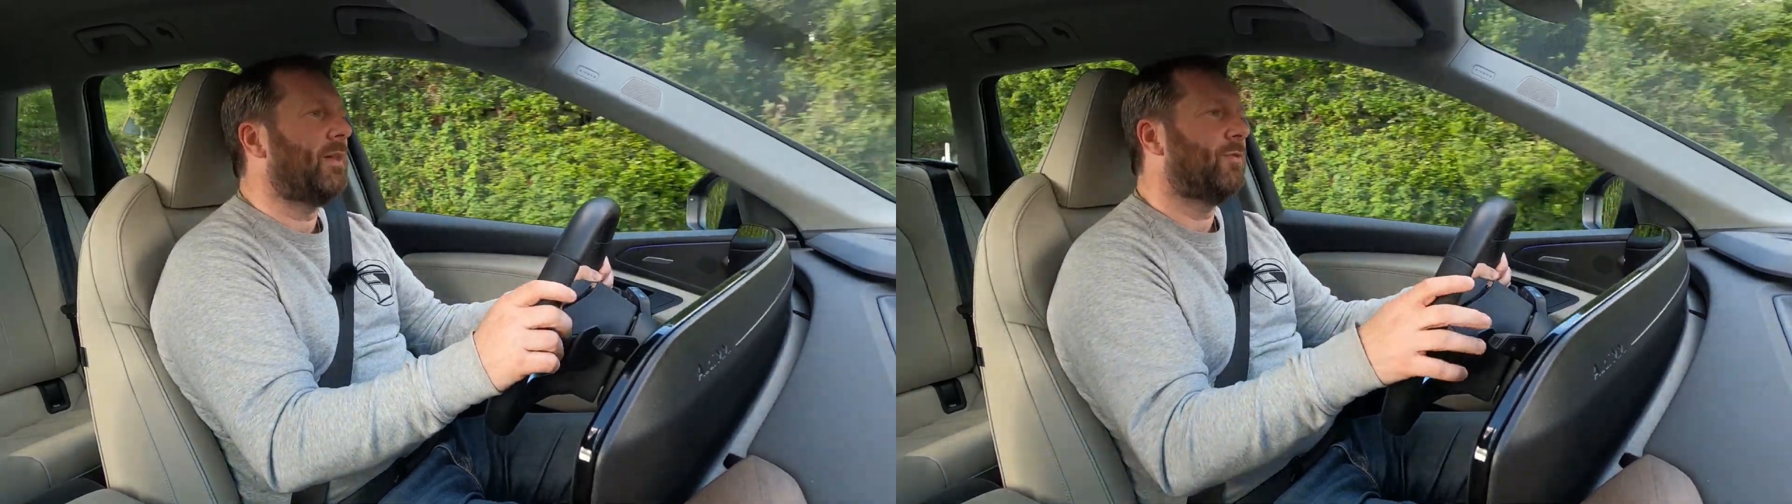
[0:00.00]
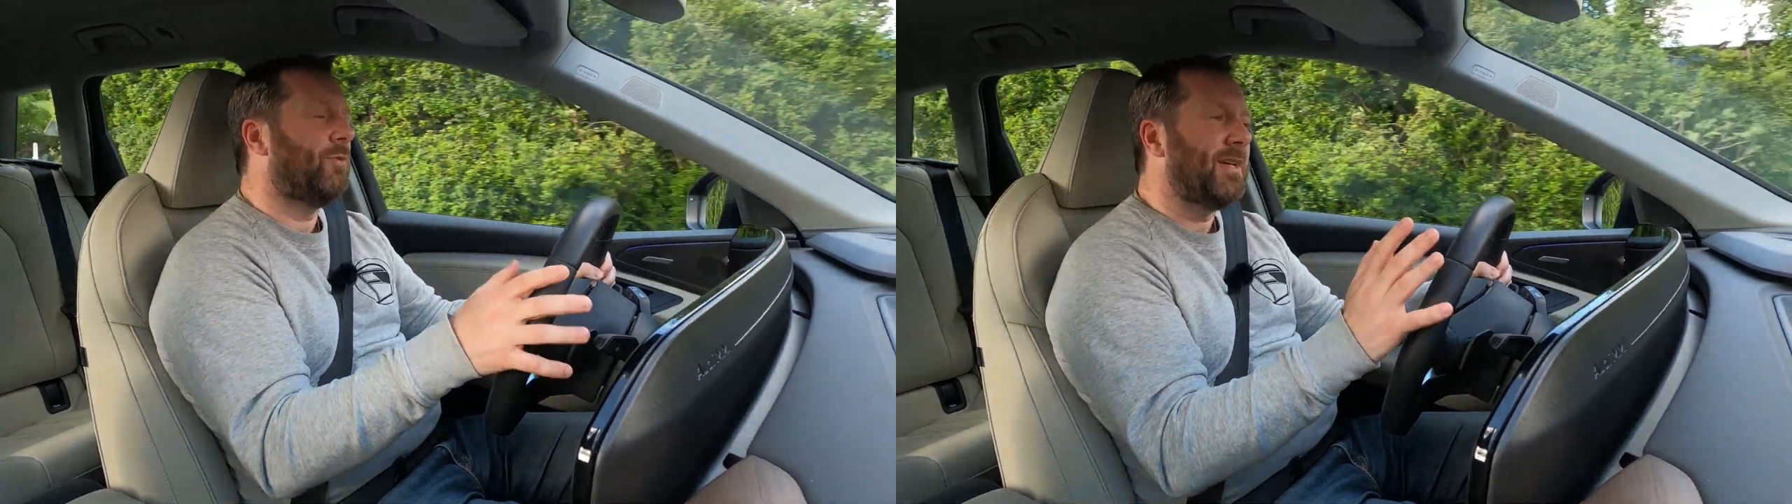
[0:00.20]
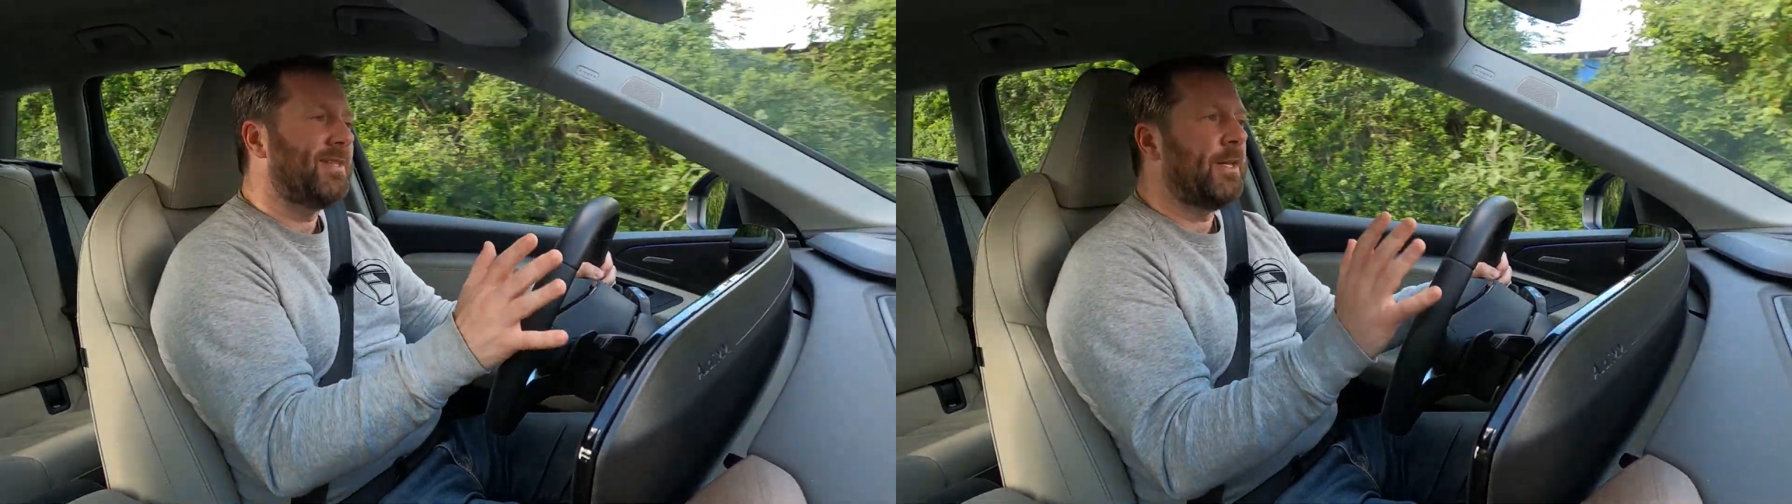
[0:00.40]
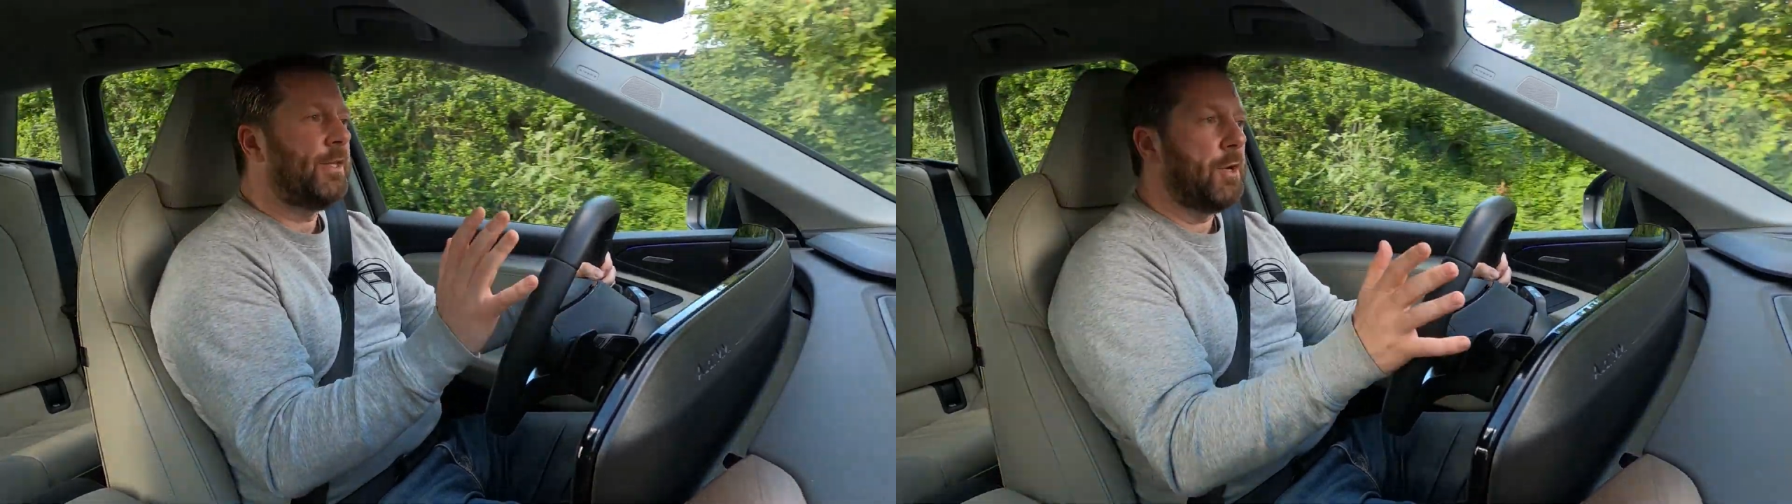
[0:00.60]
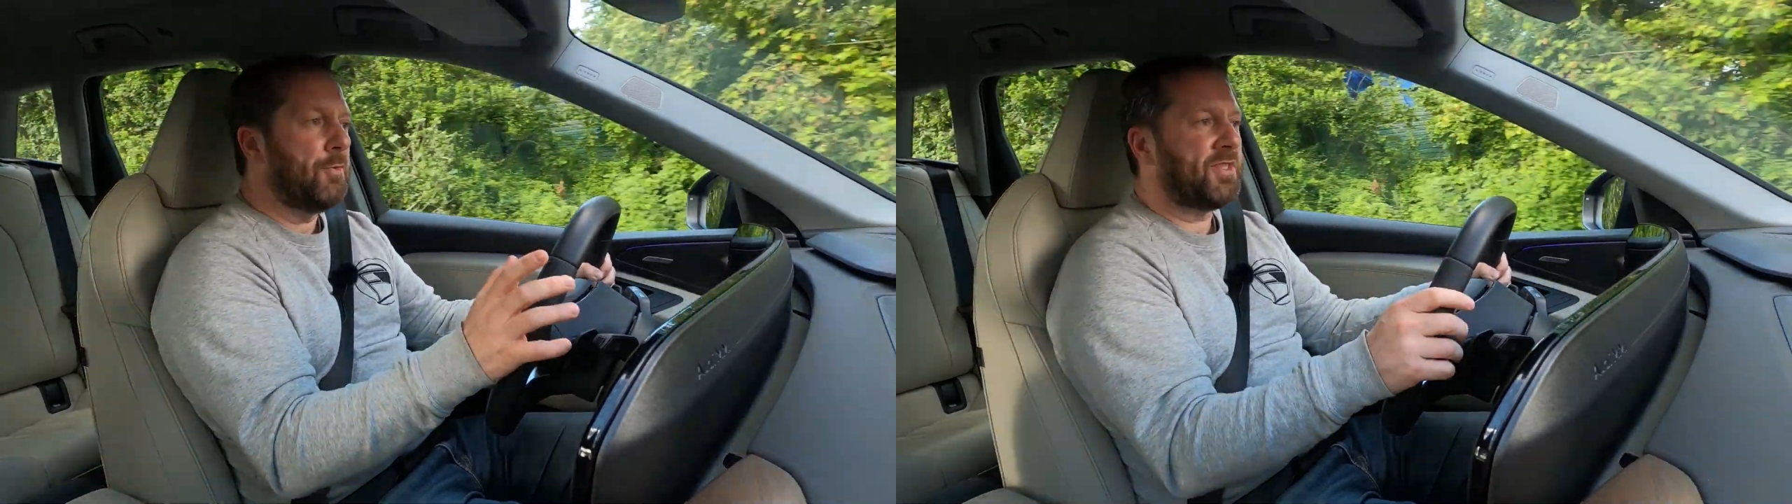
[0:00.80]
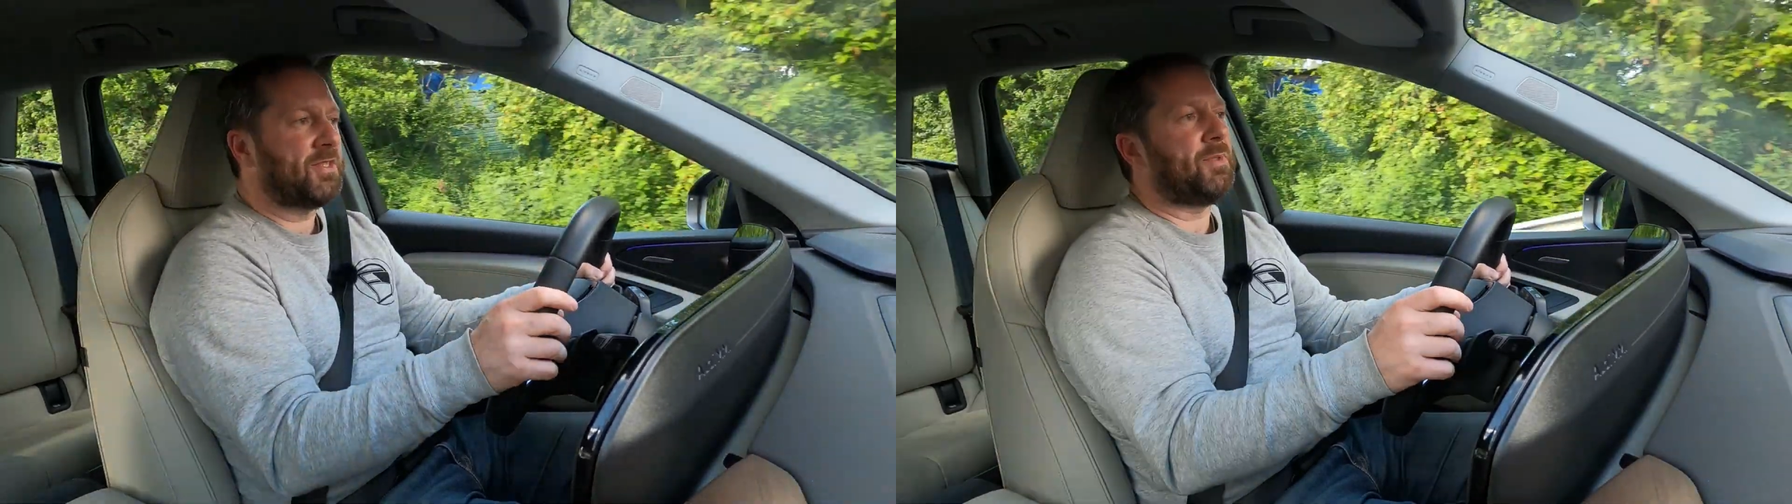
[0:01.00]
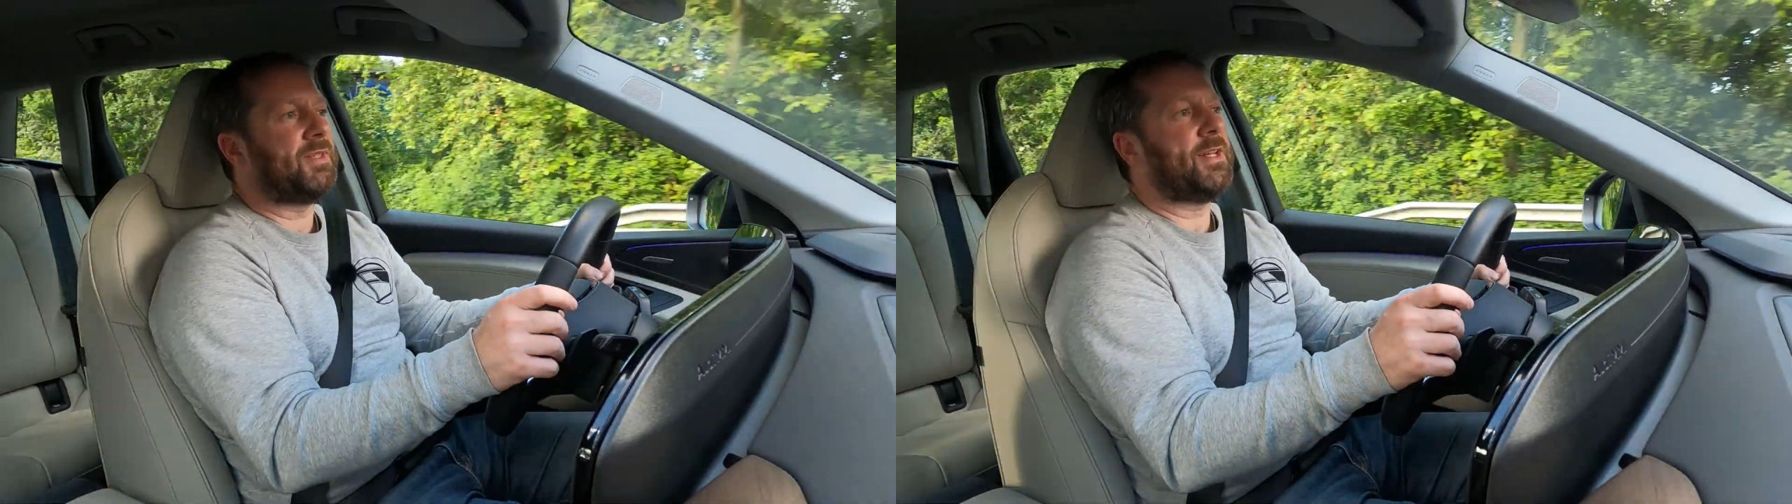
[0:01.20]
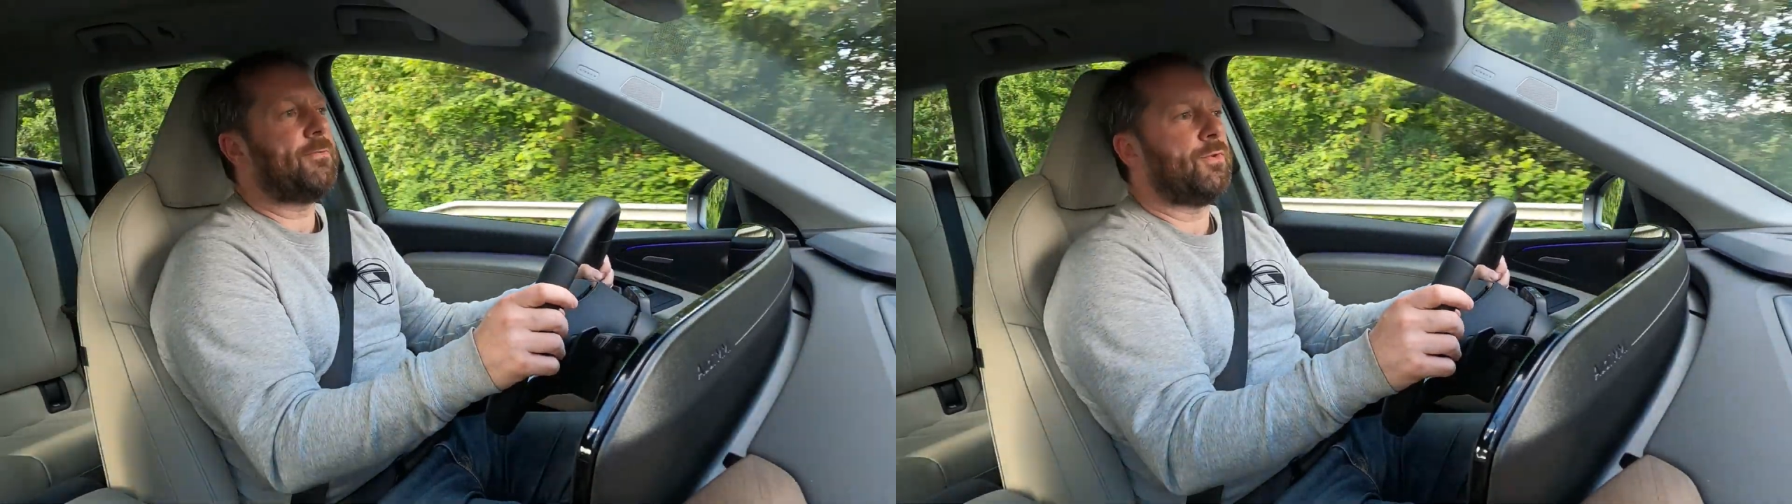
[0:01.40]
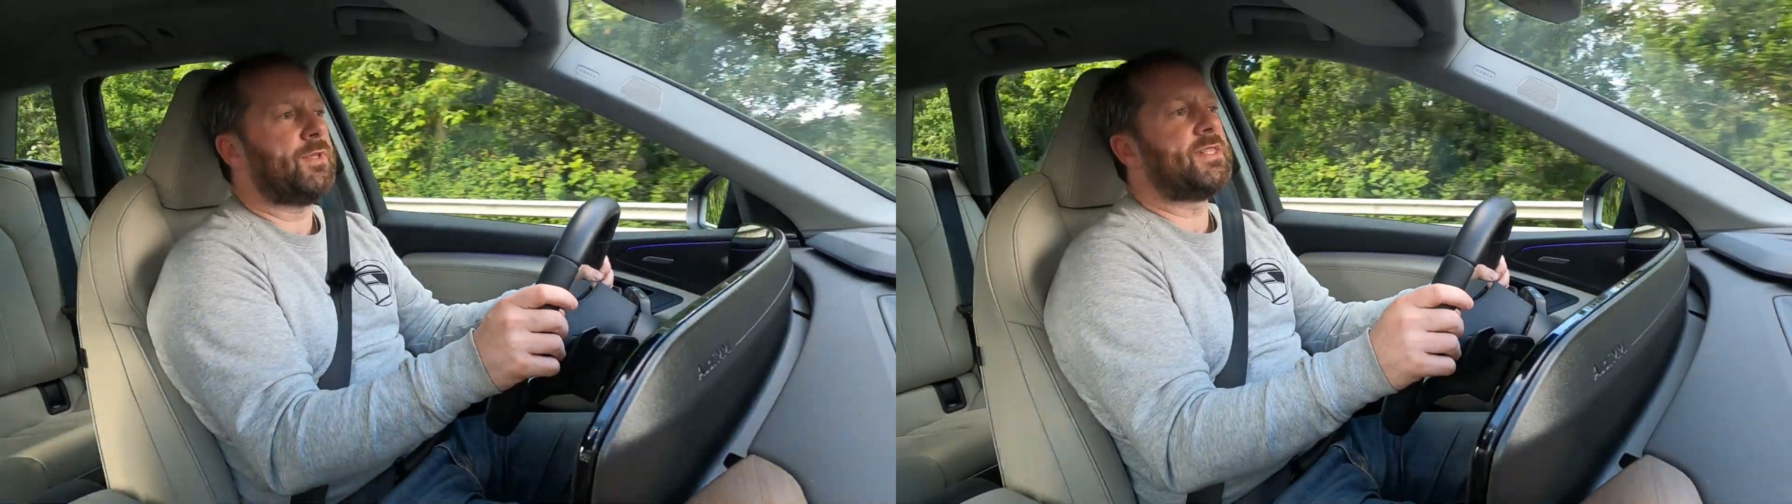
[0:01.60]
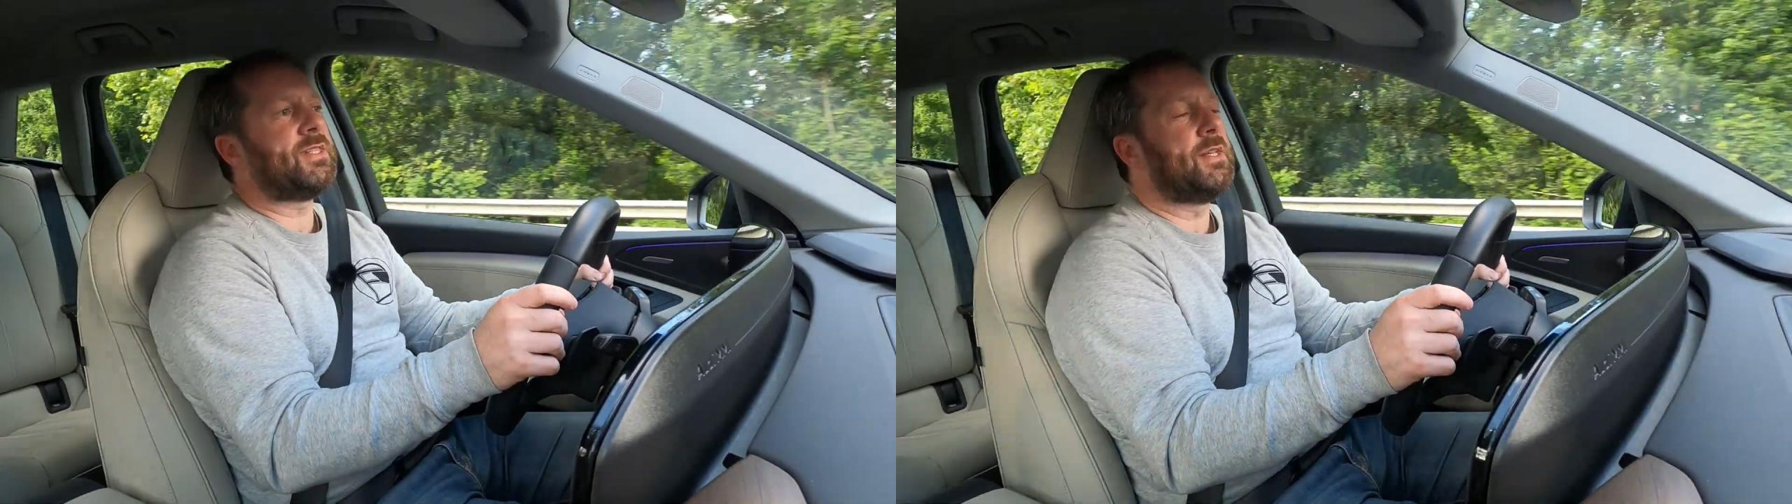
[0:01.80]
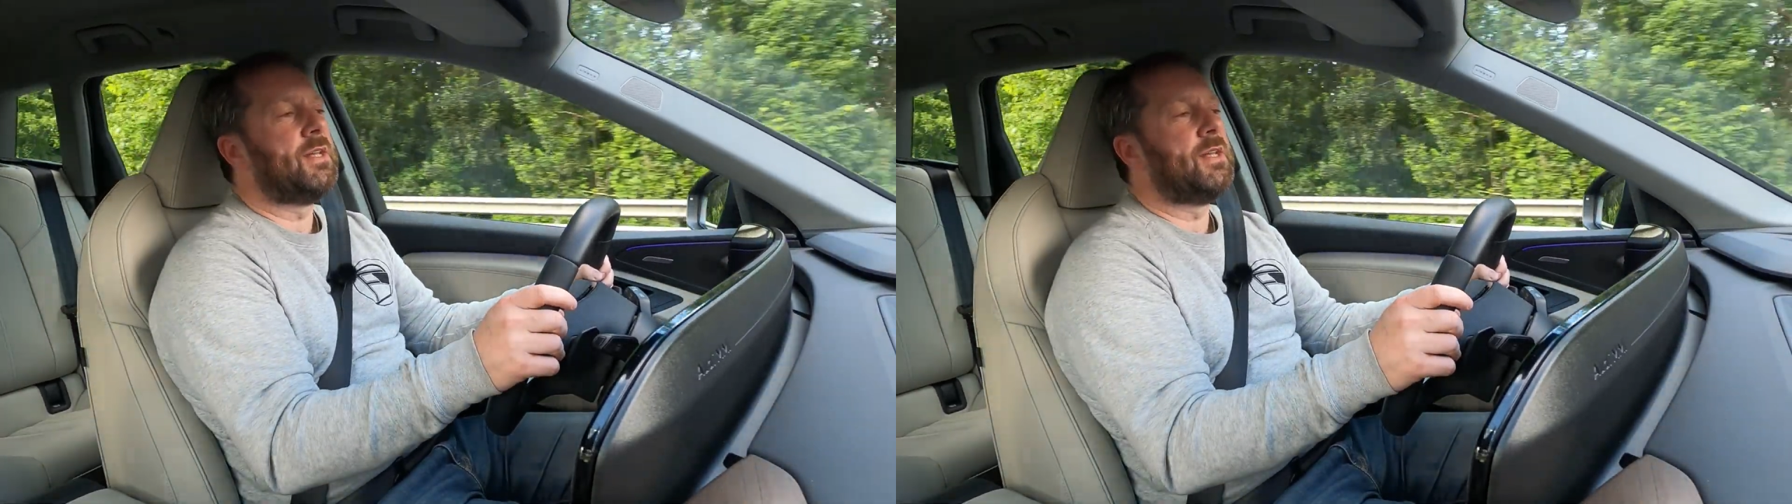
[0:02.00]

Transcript: There is a noticeable difference